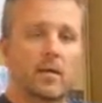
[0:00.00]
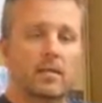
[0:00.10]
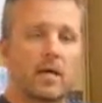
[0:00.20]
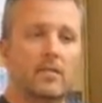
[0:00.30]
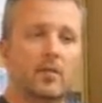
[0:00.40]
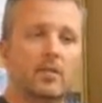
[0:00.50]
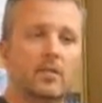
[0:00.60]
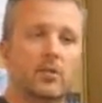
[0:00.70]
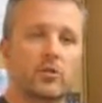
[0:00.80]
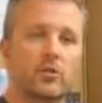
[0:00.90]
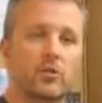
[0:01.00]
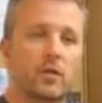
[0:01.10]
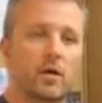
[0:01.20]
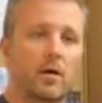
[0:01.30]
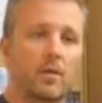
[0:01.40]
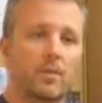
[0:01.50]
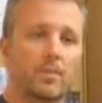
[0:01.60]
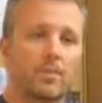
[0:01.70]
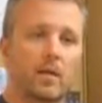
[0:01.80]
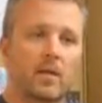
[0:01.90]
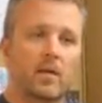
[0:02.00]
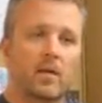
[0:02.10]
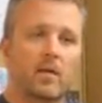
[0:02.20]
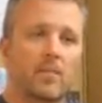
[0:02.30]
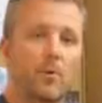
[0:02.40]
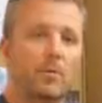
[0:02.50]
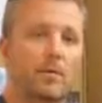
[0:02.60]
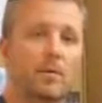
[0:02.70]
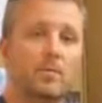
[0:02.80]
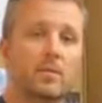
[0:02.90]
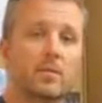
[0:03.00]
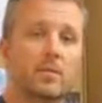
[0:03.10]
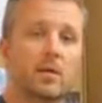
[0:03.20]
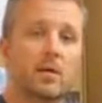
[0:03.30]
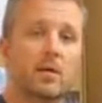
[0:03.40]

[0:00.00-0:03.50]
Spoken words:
That's kind of your decision. If both teams